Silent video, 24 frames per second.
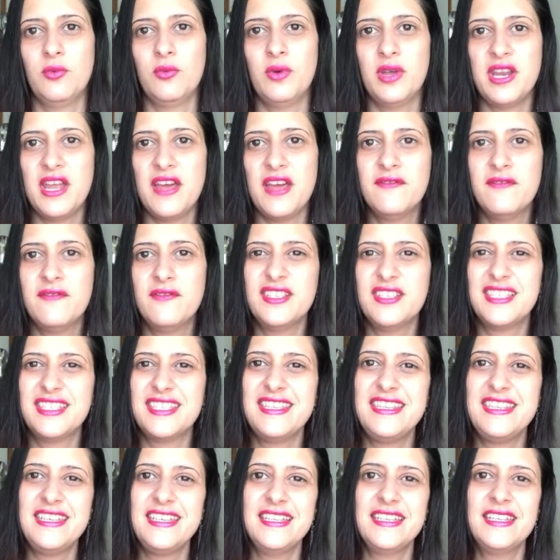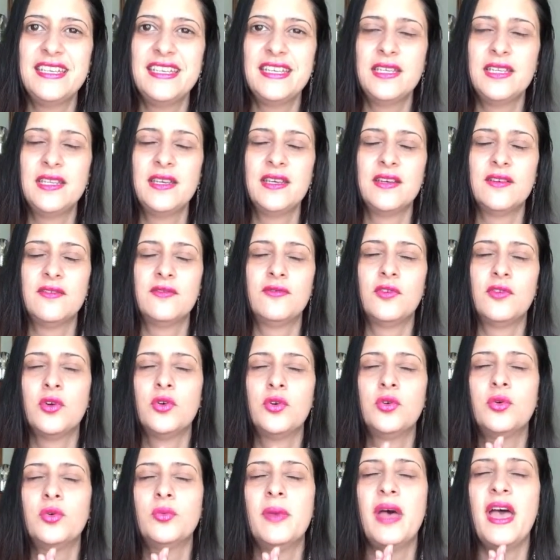Whatever is needed
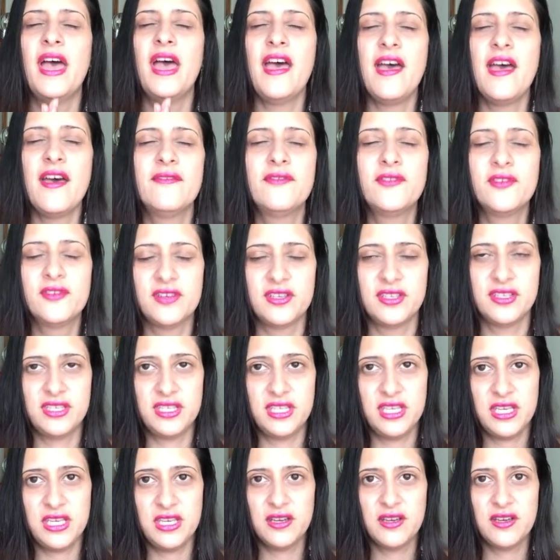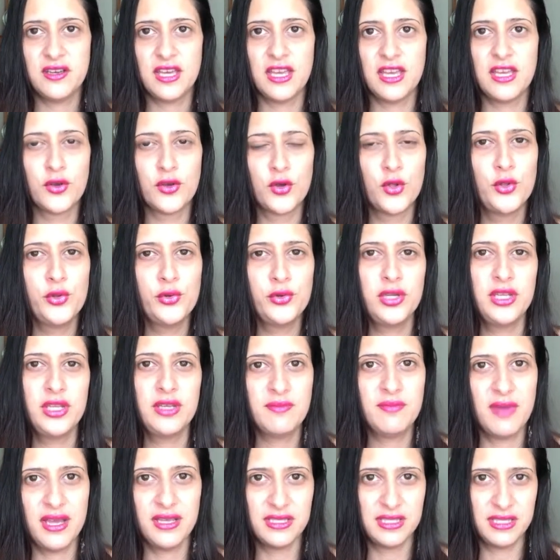for whomever is here,
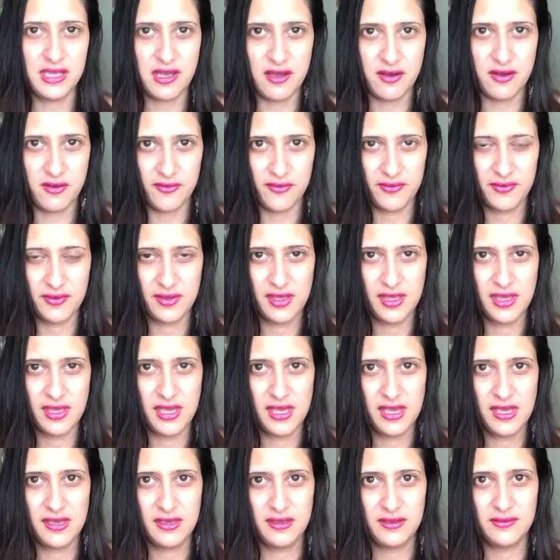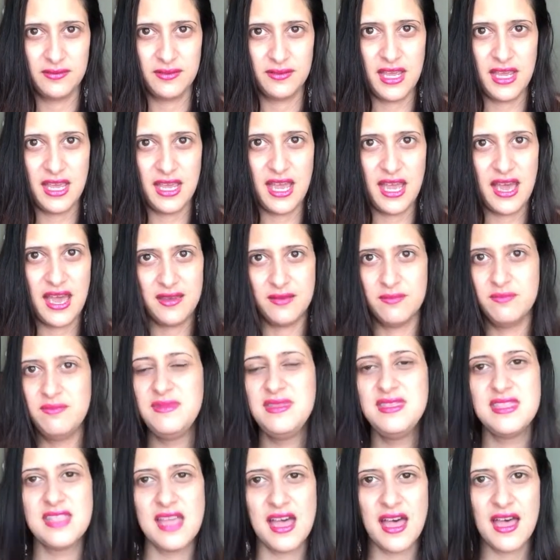including myself. Right? I
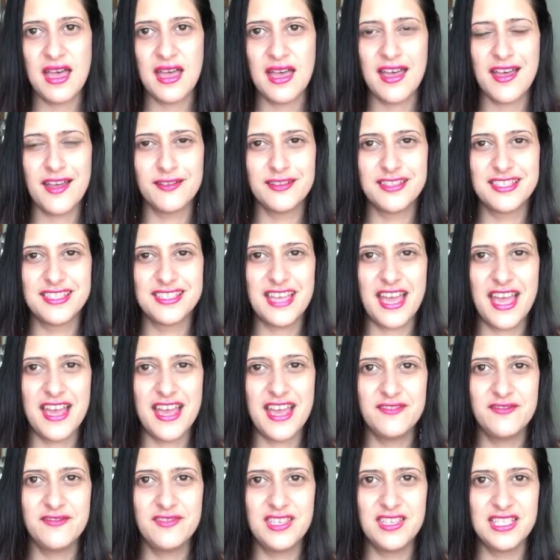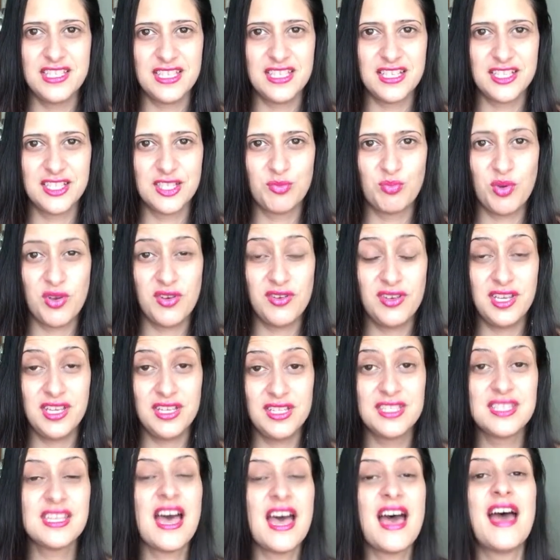am not outside of this
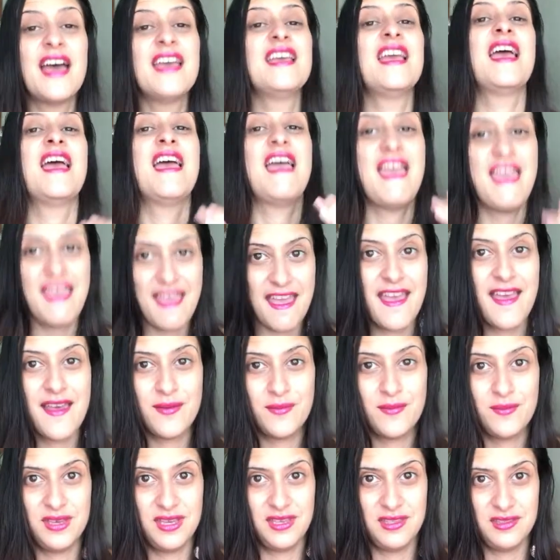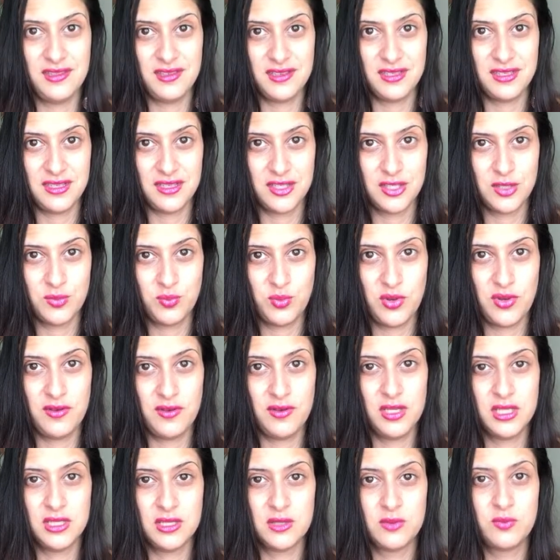experience. I am in this
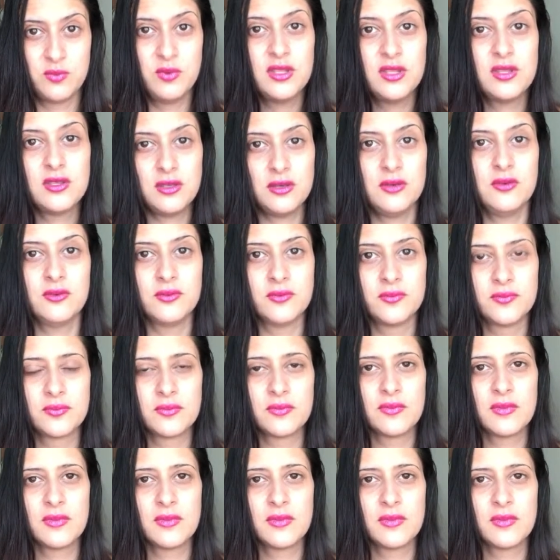experience with you.